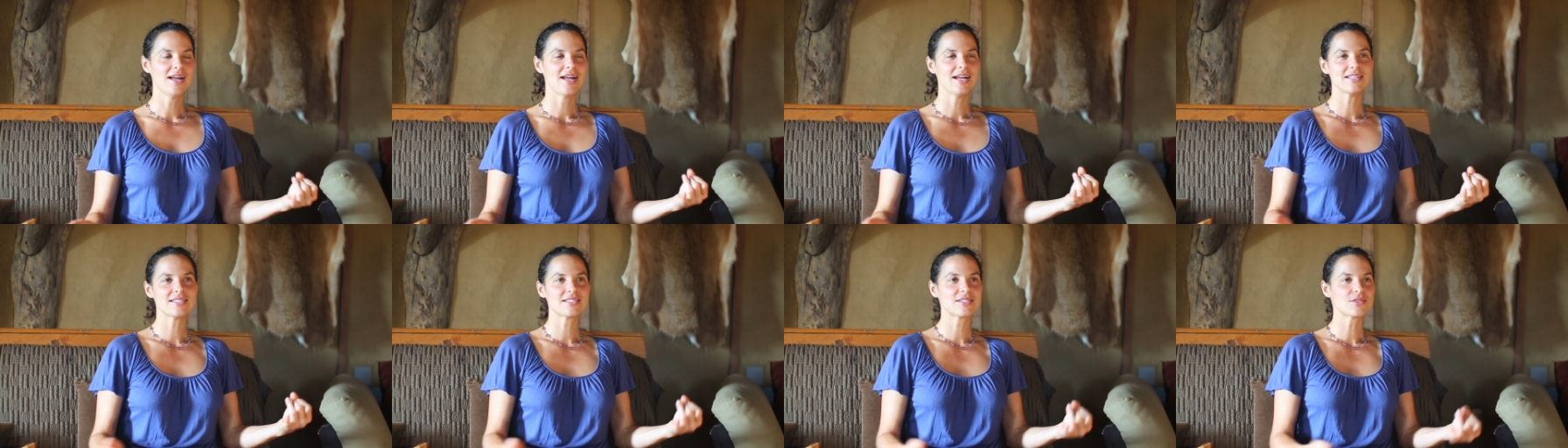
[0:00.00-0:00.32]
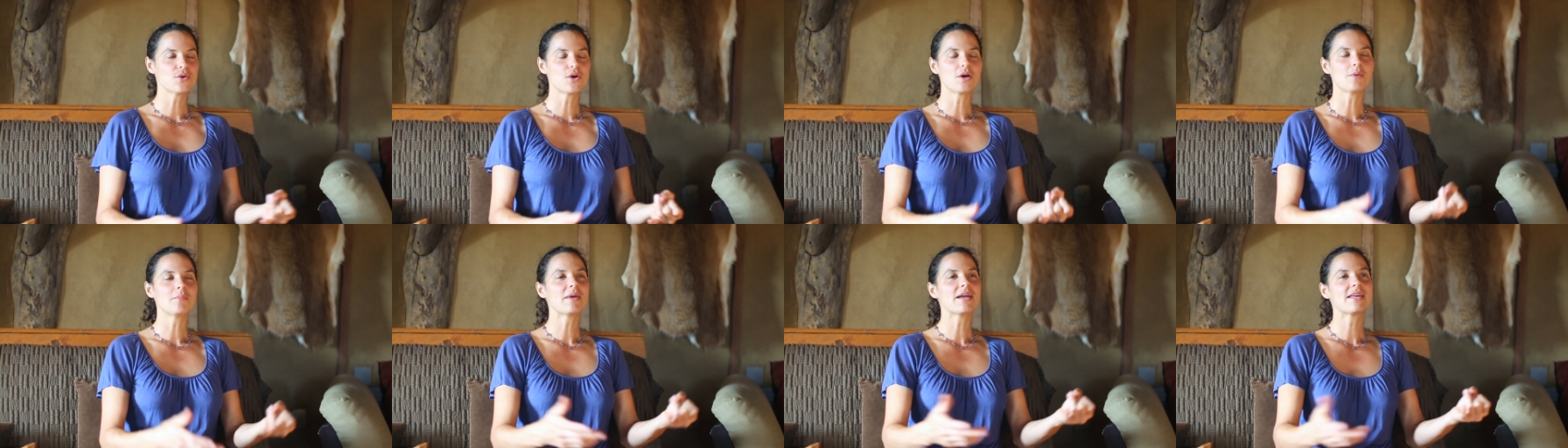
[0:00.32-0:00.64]
and
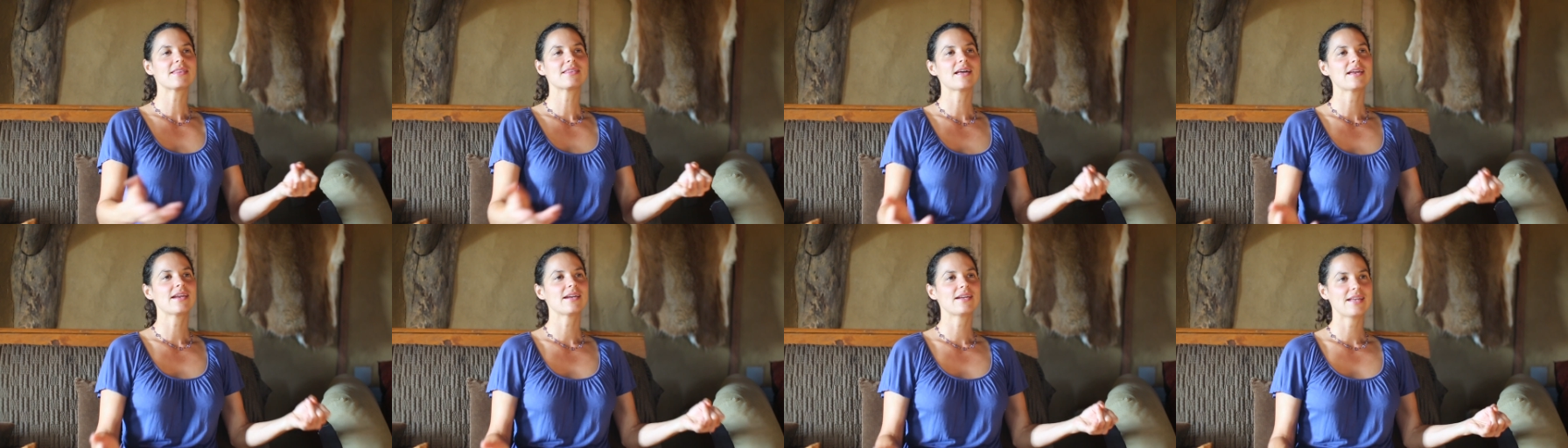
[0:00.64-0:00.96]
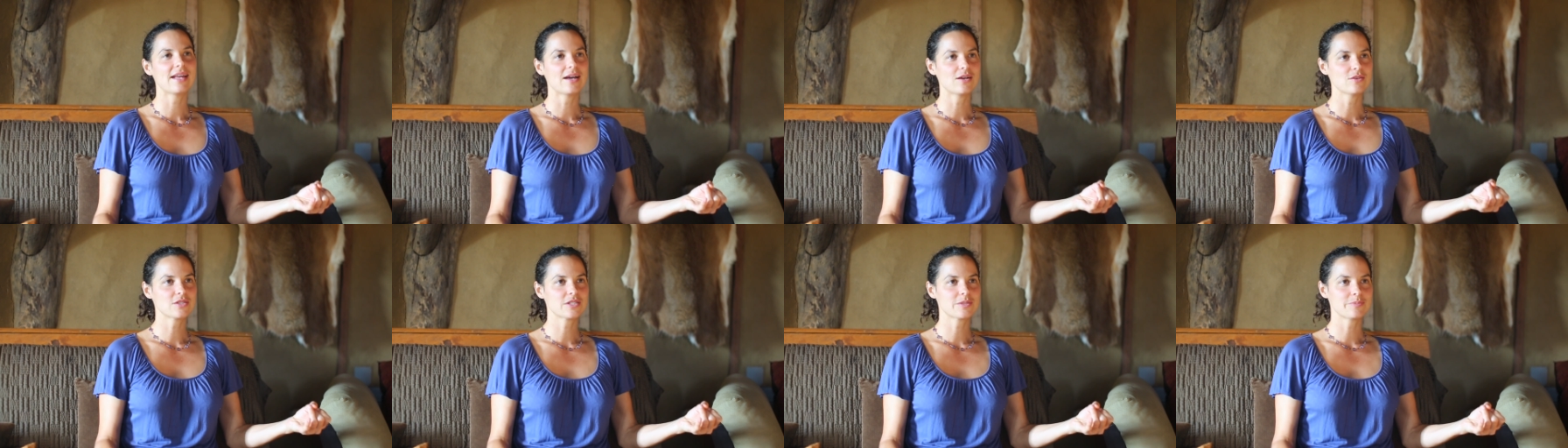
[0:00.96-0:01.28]
so I'll make that
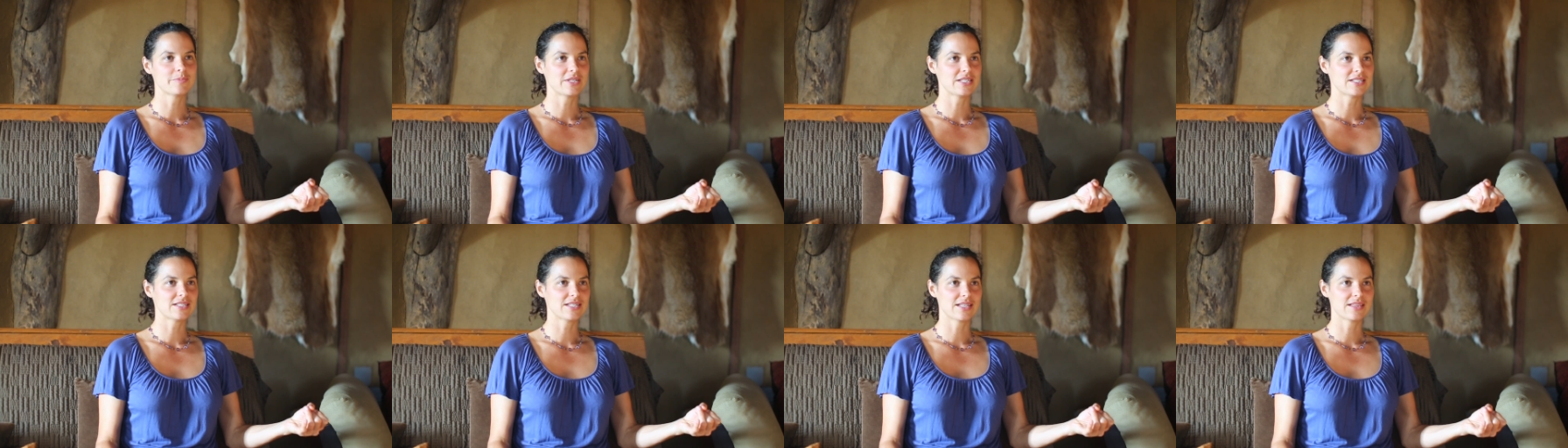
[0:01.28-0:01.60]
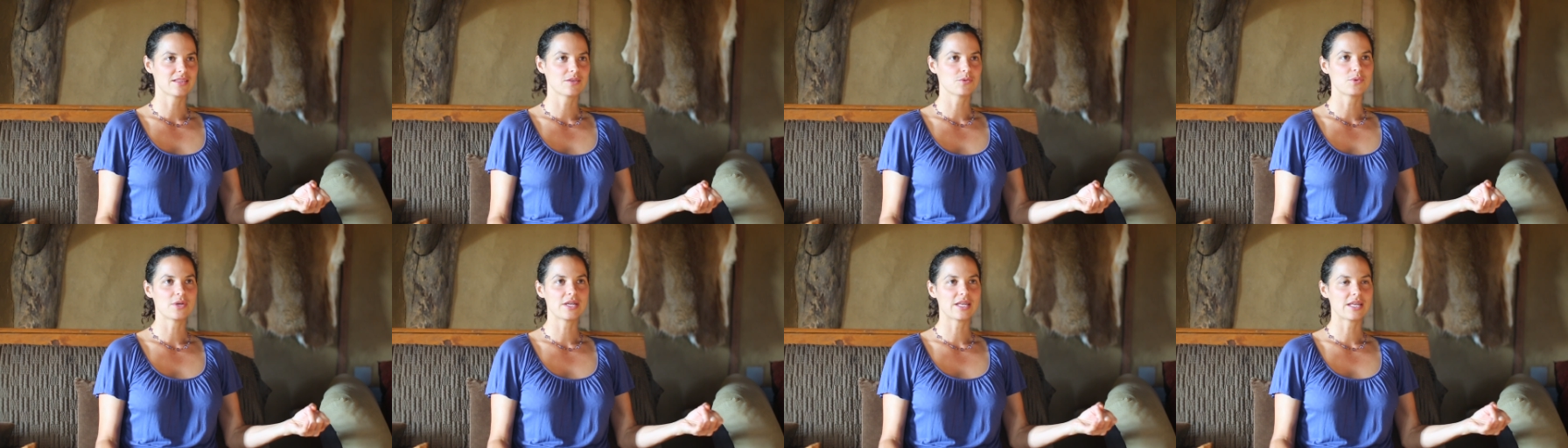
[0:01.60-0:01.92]
announcement
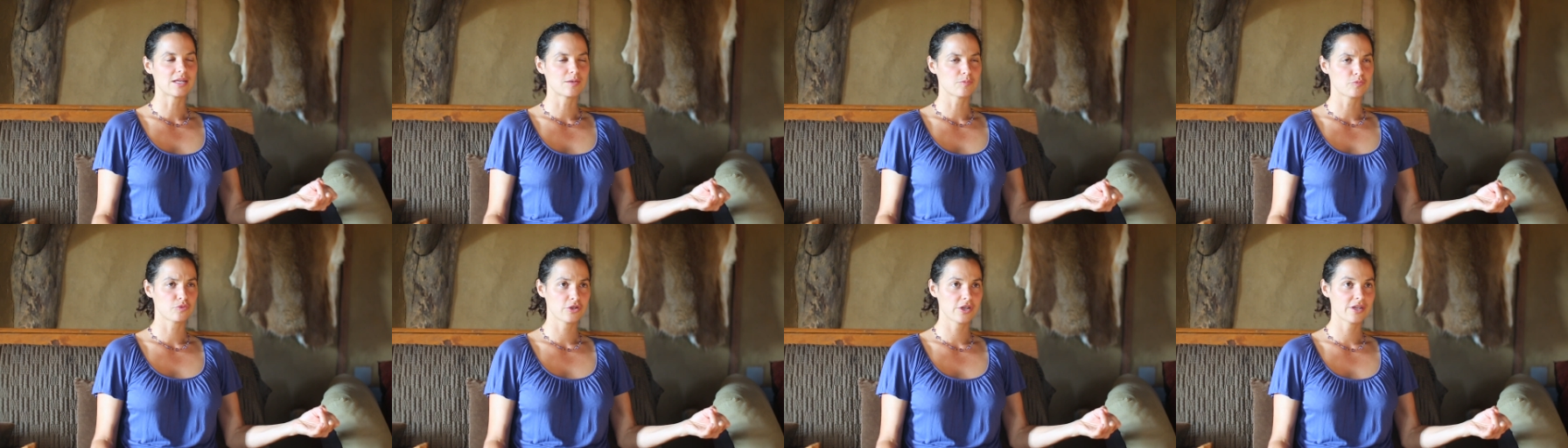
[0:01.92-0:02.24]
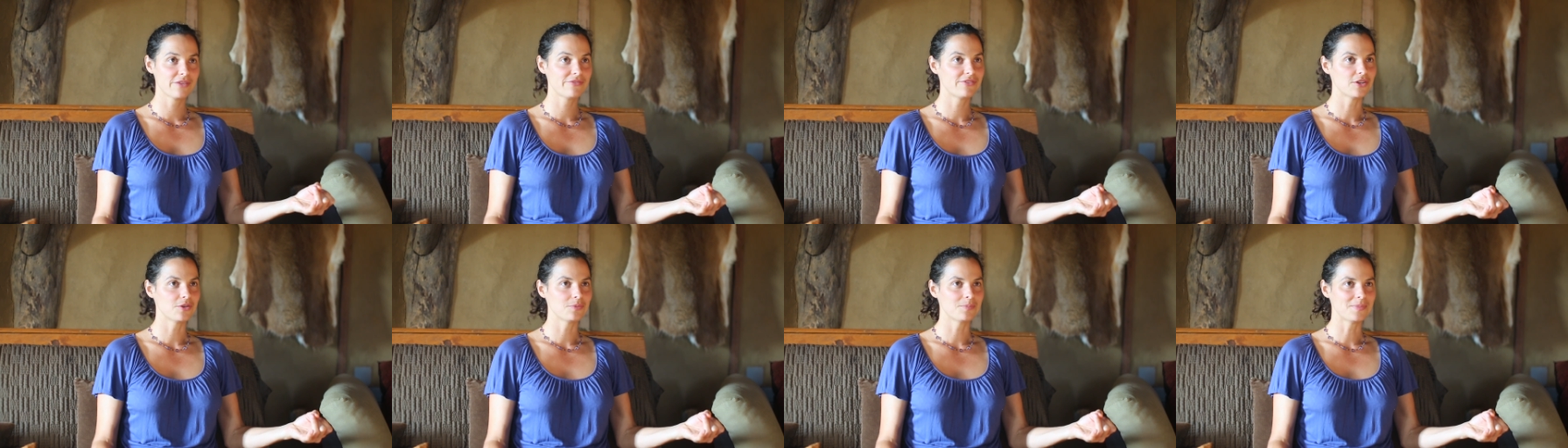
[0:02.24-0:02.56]
at the week in
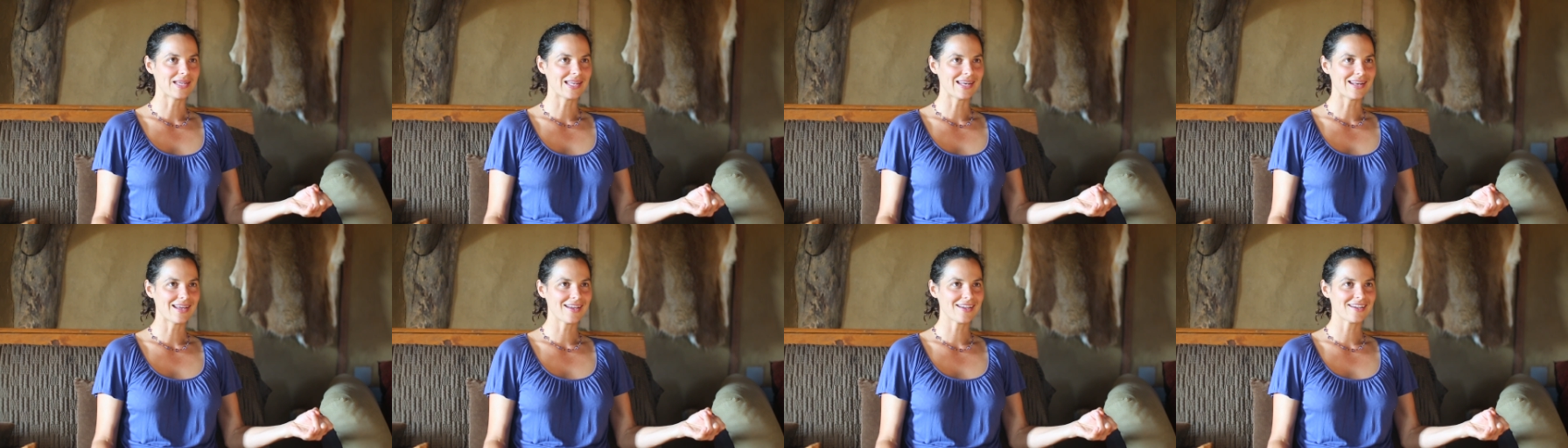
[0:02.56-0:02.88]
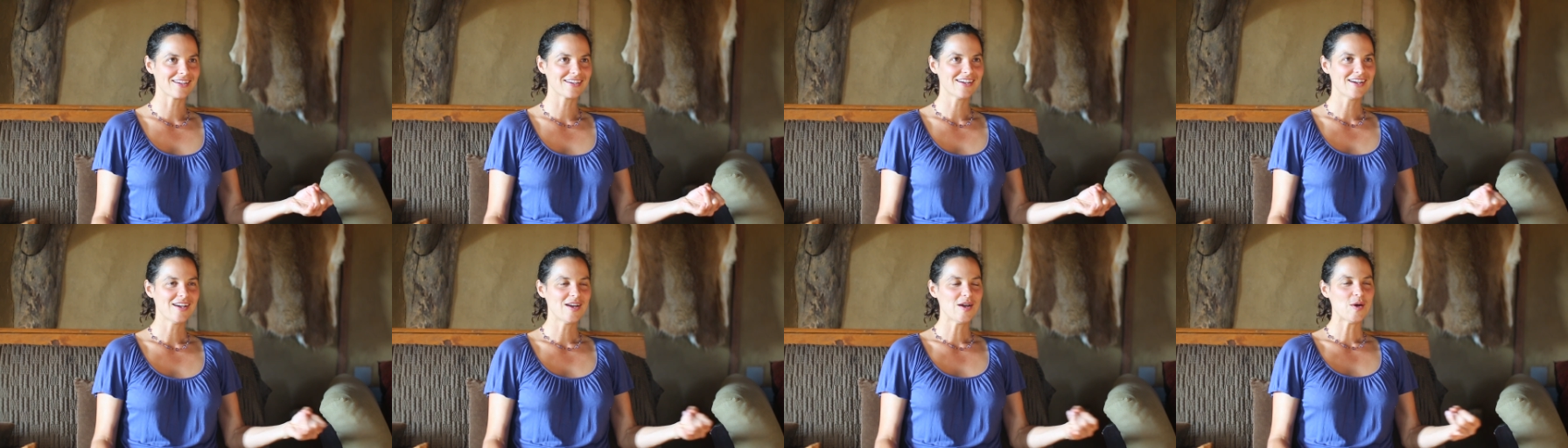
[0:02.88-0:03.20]
preview
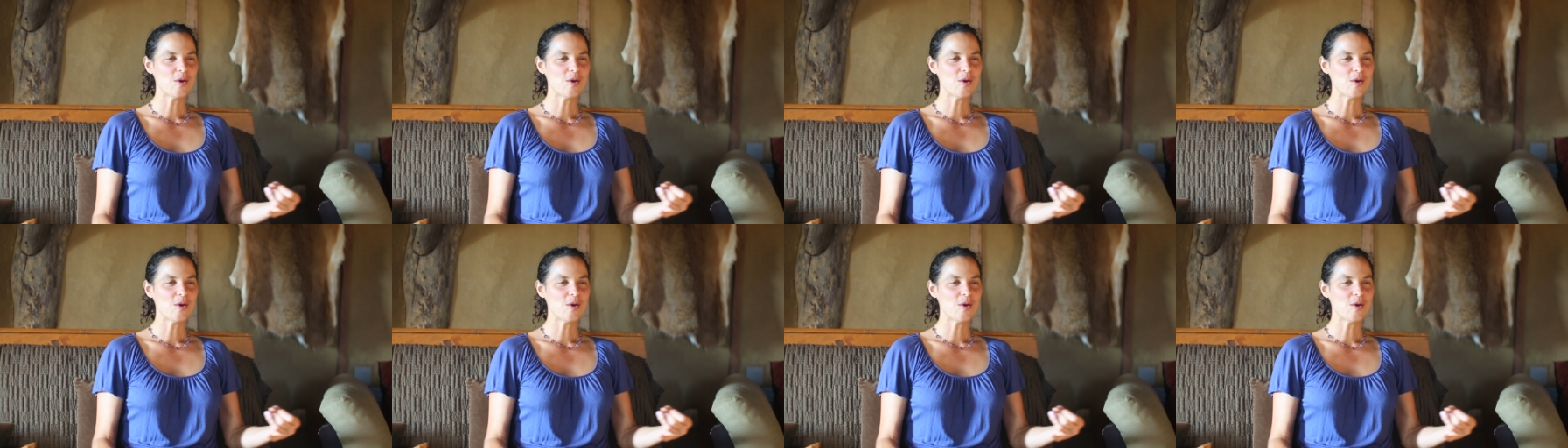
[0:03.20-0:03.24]
meeting